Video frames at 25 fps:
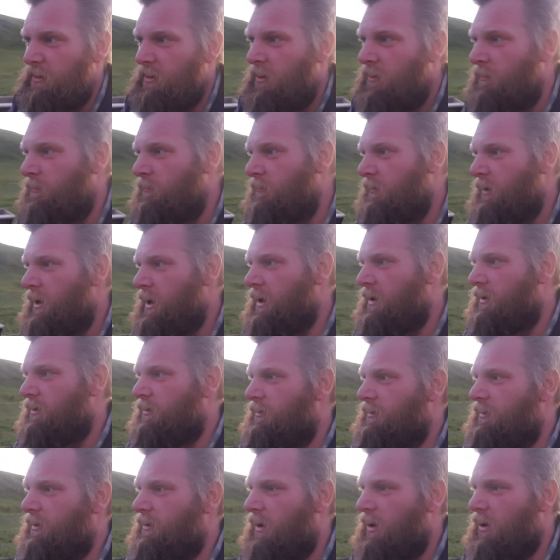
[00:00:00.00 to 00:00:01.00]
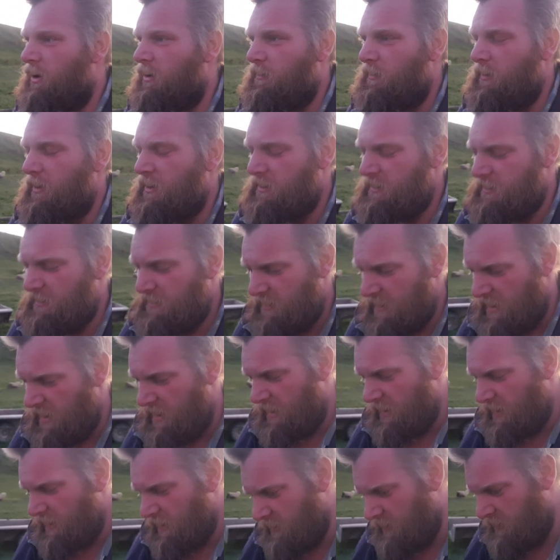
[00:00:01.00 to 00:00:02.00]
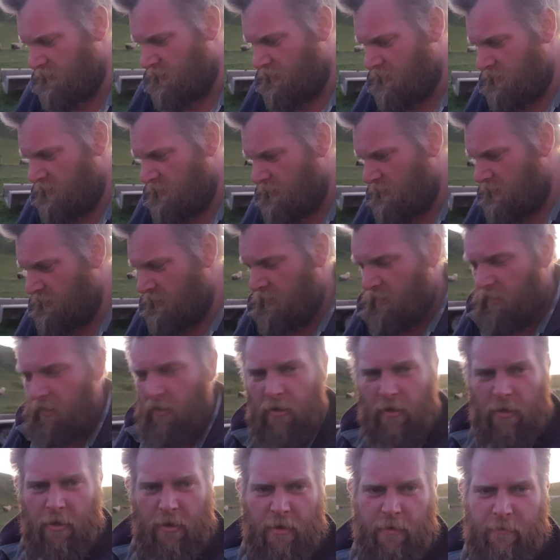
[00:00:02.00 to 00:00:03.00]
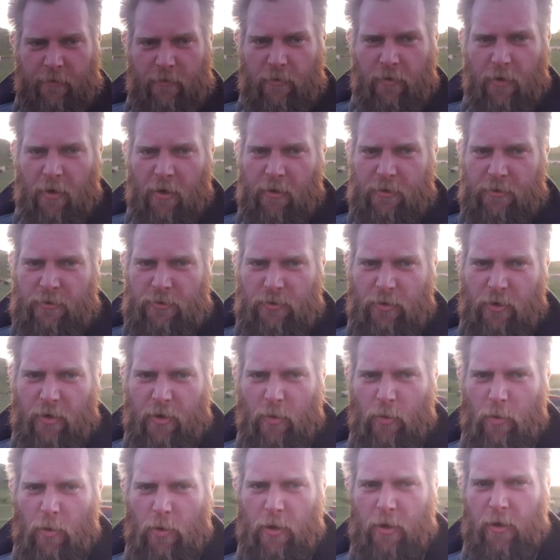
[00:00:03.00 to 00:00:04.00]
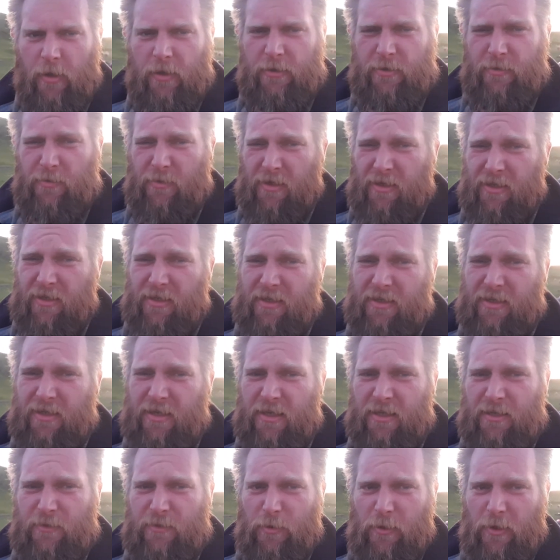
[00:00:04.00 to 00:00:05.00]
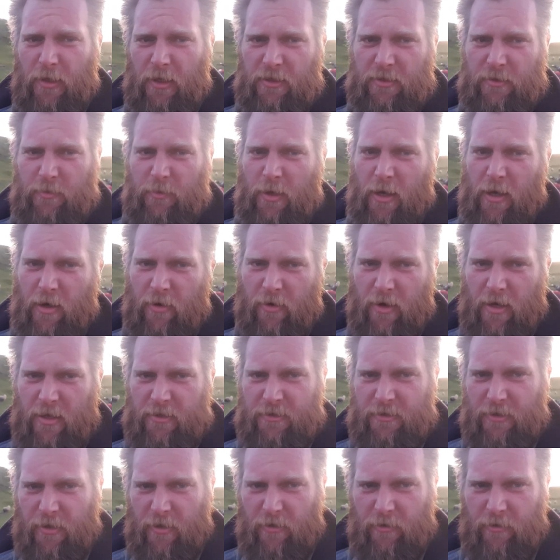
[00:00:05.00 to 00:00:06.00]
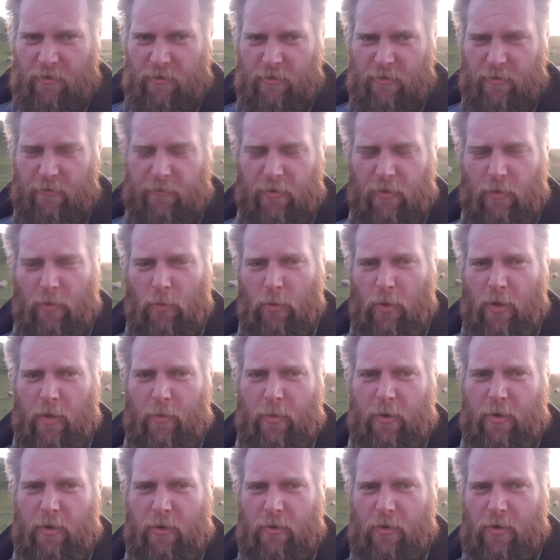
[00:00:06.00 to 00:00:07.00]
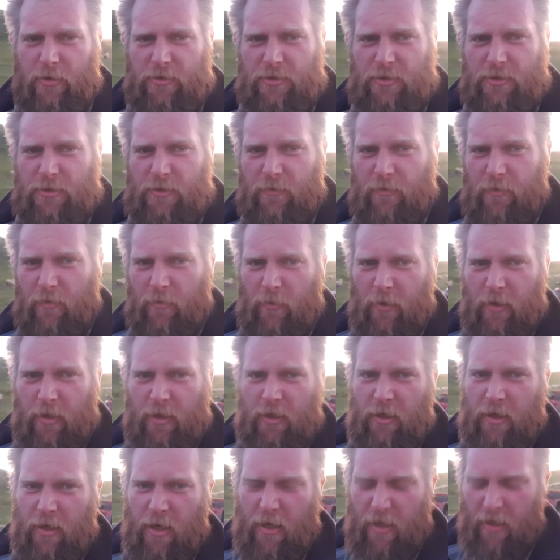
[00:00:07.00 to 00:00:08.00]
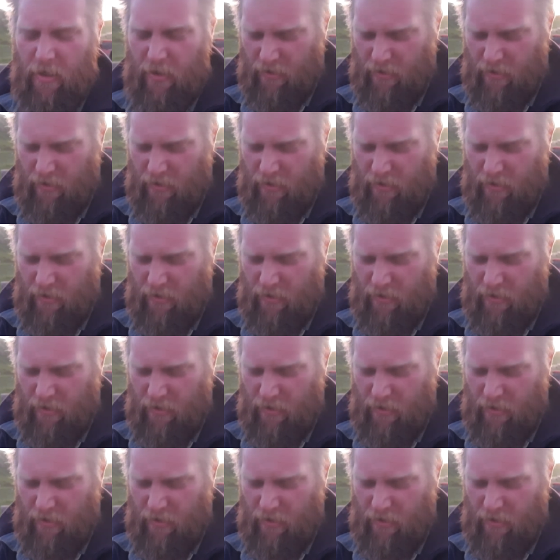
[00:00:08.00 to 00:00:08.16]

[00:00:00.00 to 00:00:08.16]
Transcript: I'm hanging on to hope that... Uh, I'm going to have ground dry to work because I'm getting desperate to get some young grass sown. And I've got a wee bit of nitrogen from the uh,